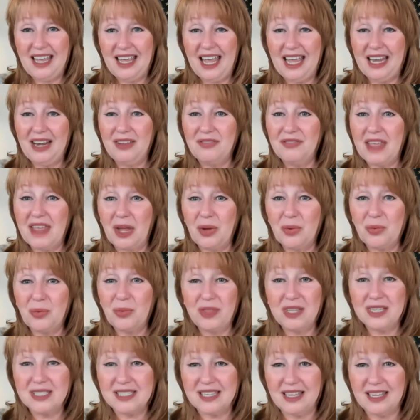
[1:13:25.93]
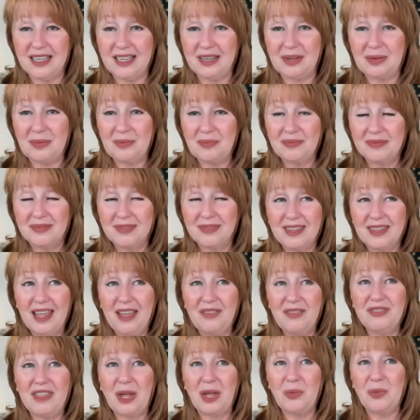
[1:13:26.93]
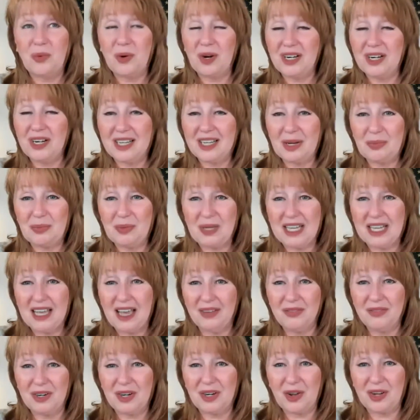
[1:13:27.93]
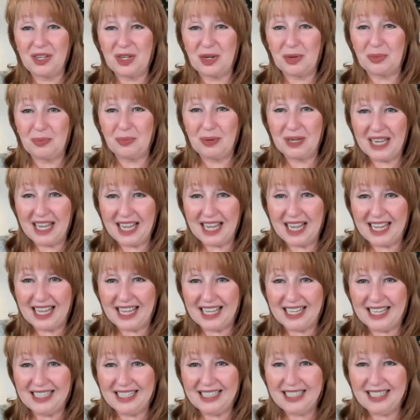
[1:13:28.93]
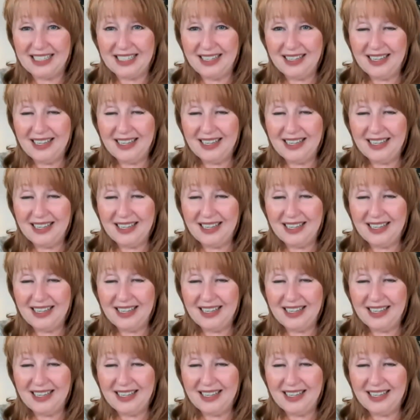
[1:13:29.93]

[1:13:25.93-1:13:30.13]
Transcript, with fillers: And if they listen, if they weren't going to be covered on your plan,